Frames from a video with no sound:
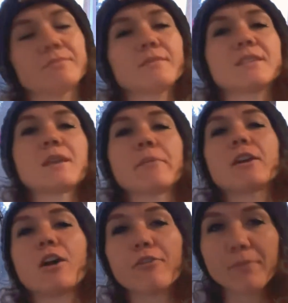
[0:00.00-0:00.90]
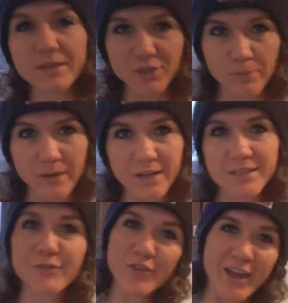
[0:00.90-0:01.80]
stepping off my
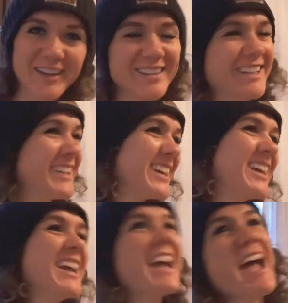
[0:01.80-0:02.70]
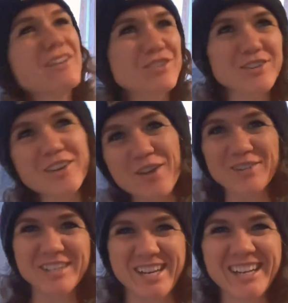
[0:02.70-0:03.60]
soapbox for that as your
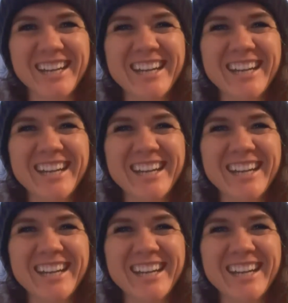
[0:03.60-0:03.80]
coach.